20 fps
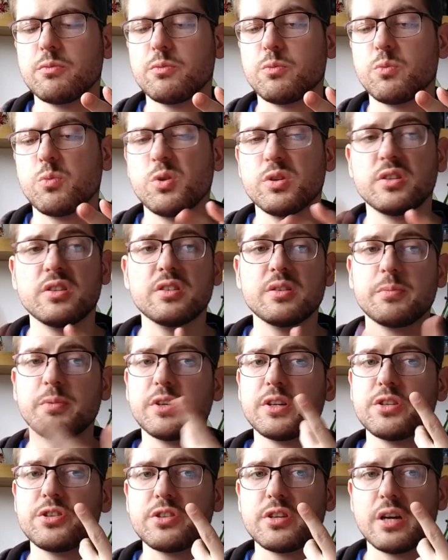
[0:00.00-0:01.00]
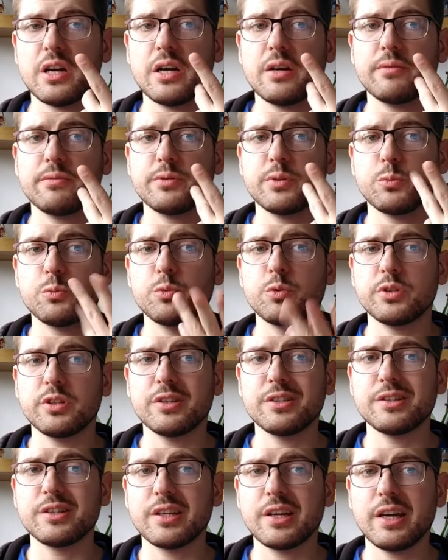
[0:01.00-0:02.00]
water supply shaft, a water
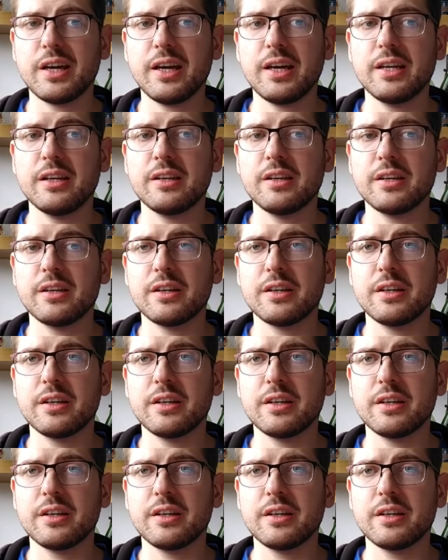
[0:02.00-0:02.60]
indicator,